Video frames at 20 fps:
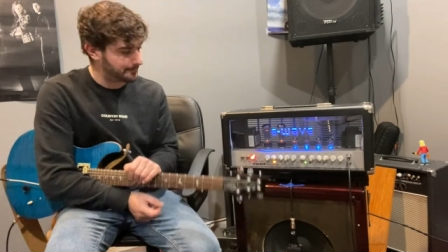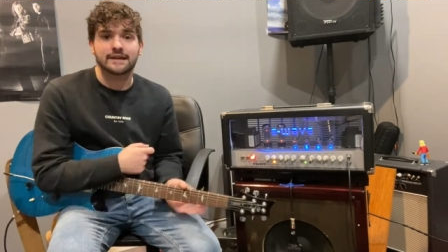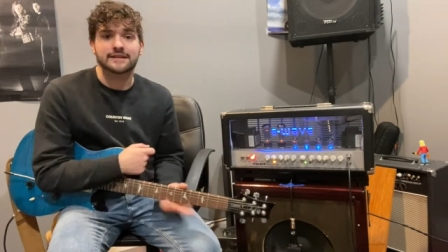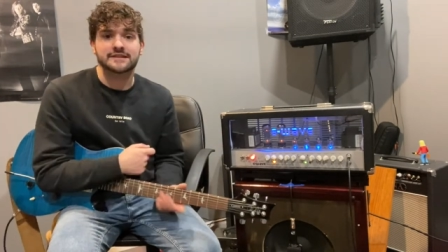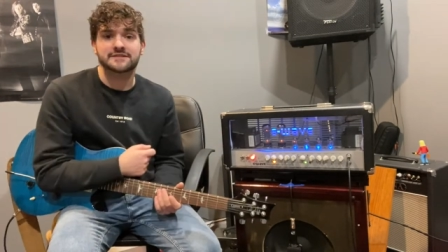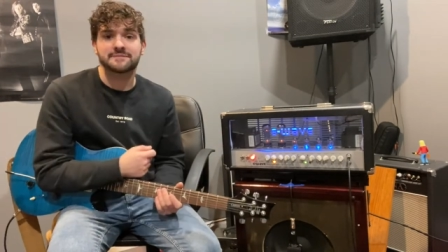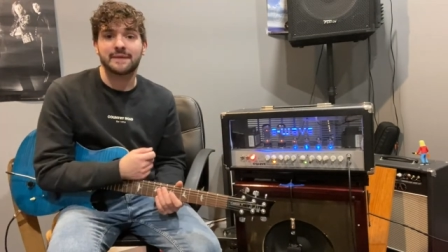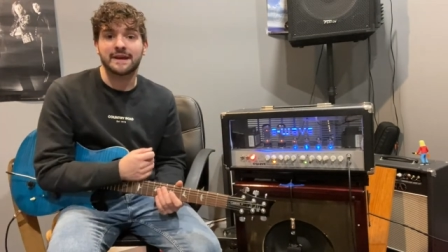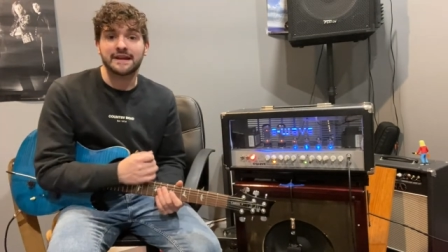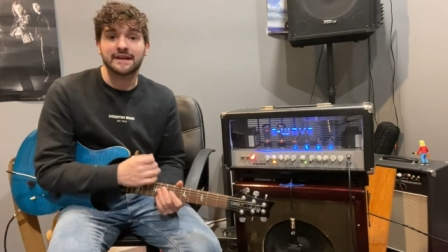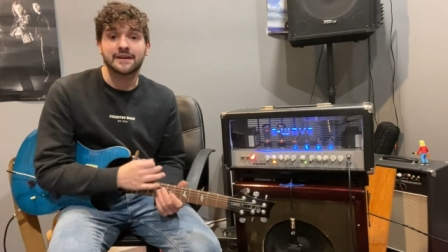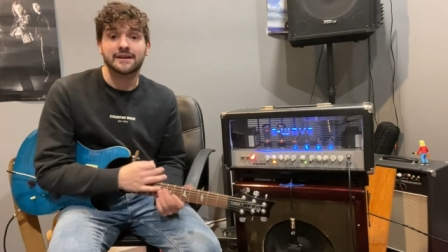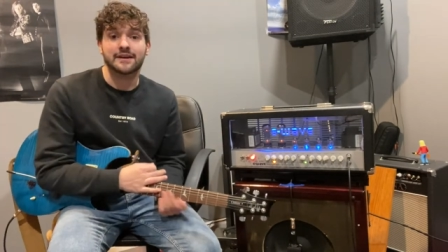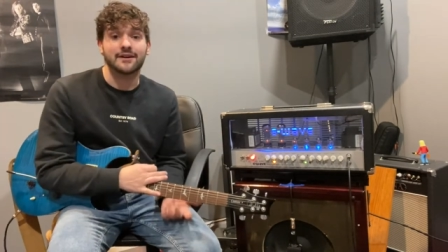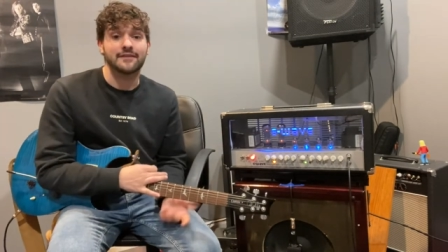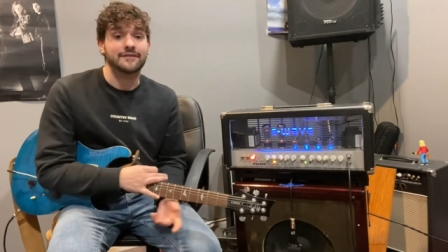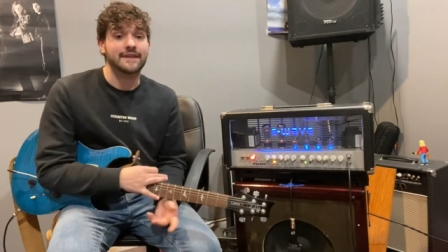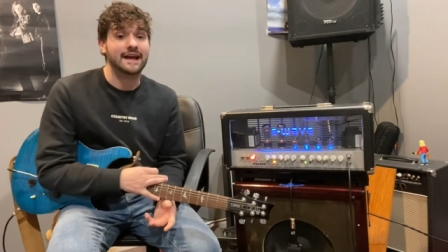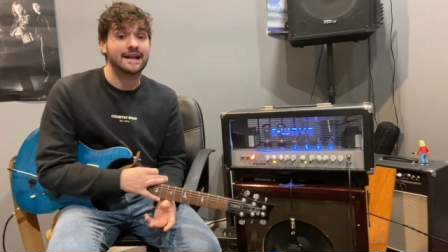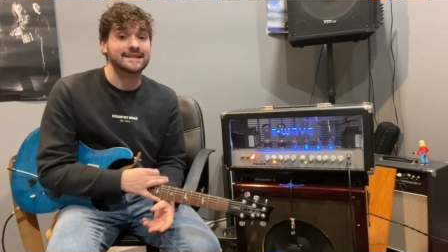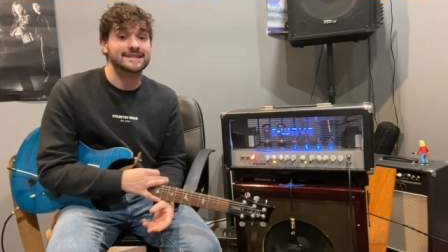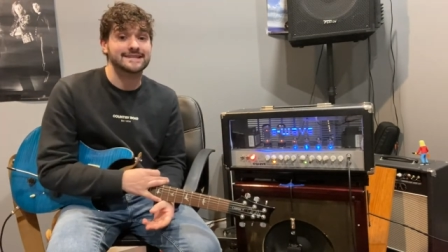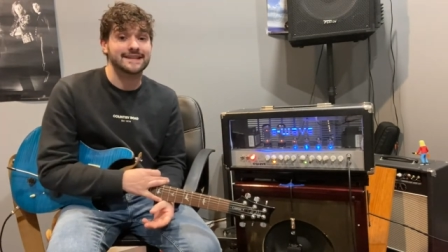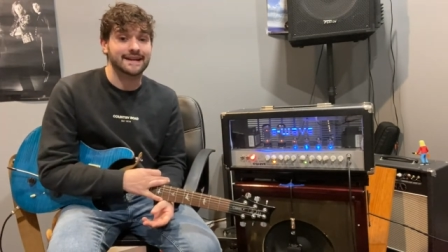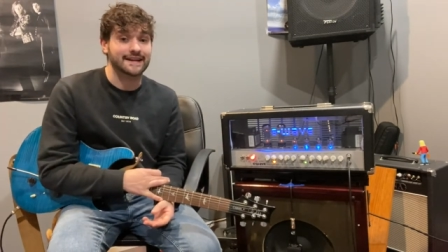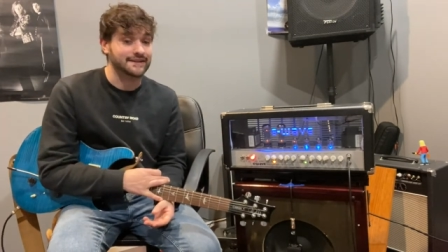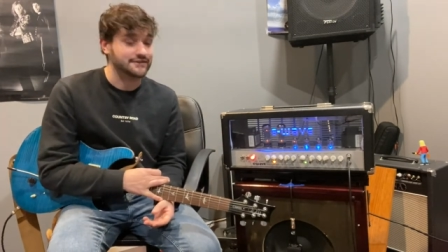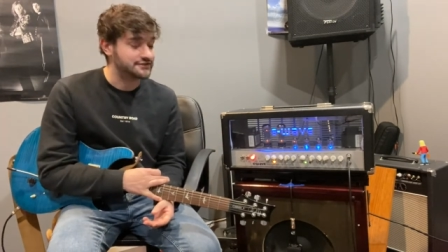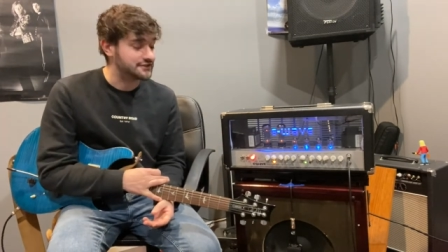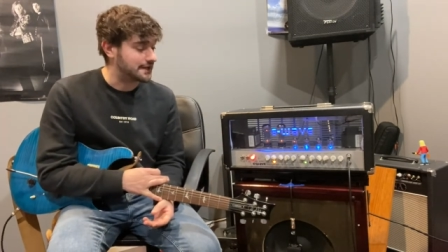Speaking of that
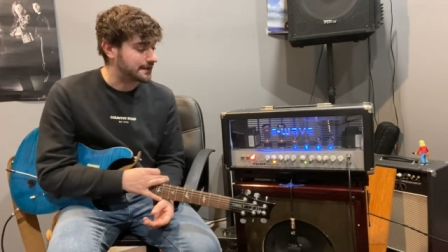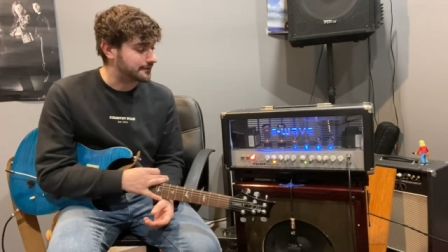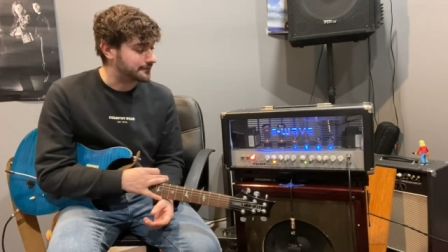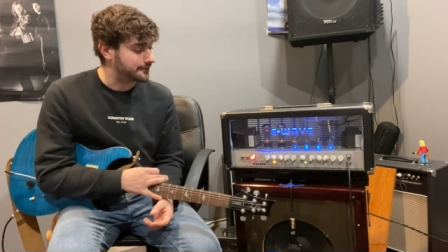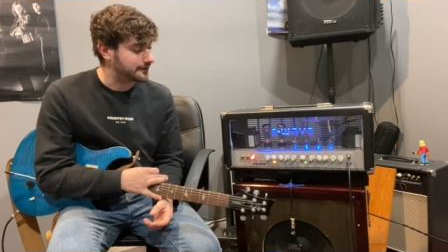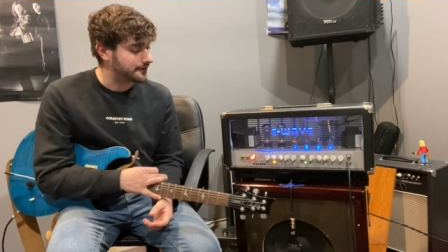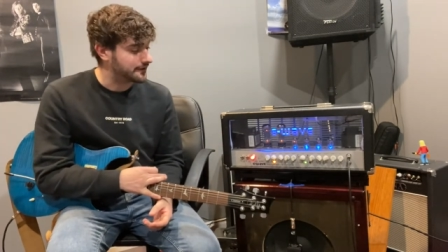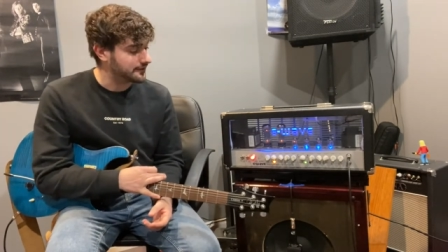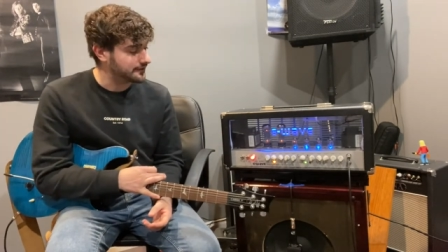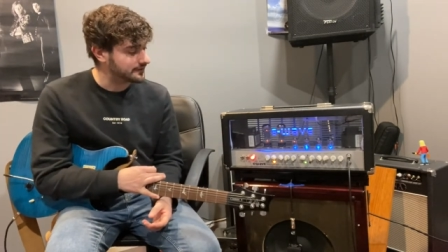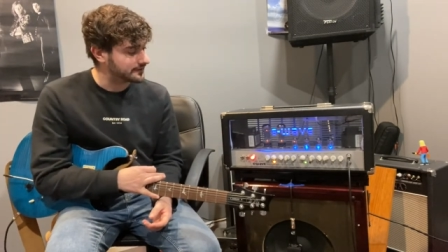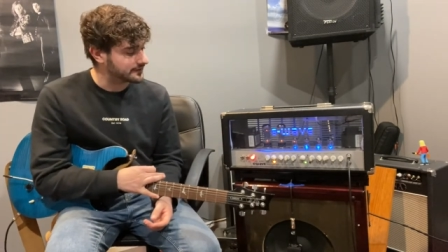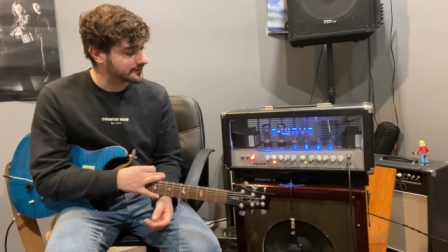second channel though,